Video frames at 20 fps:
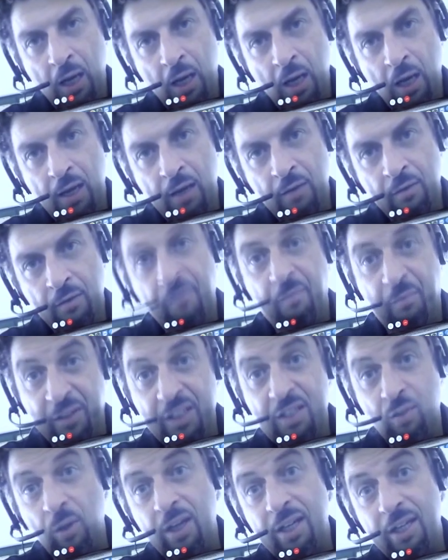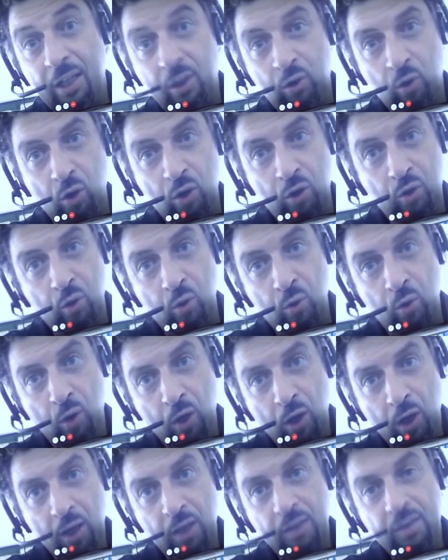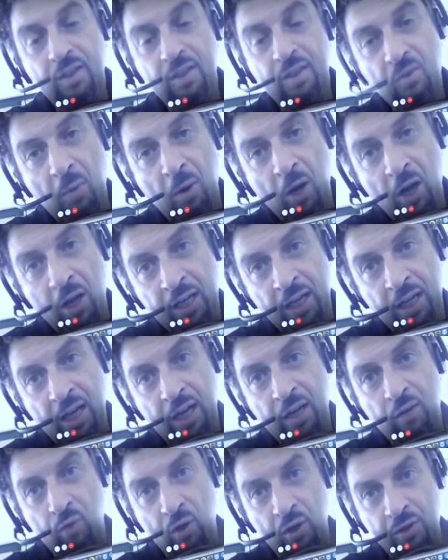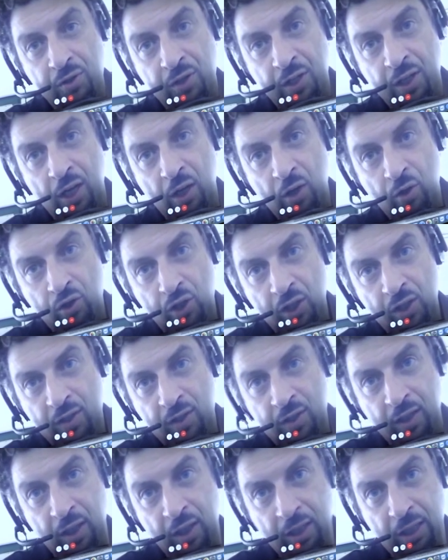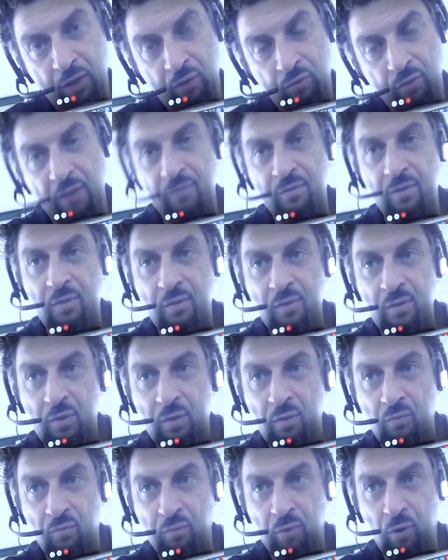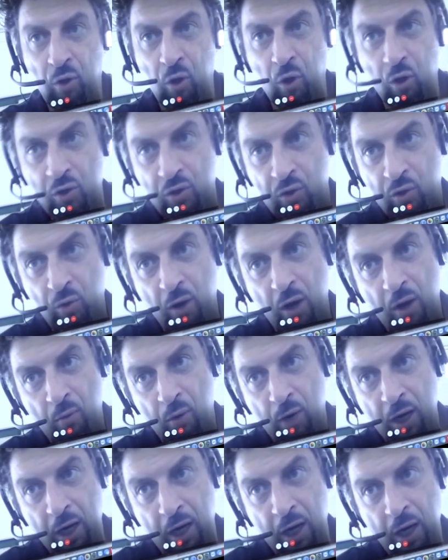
Uh, that's why I told you uh, this morning I was in a logistic that yeah. close to our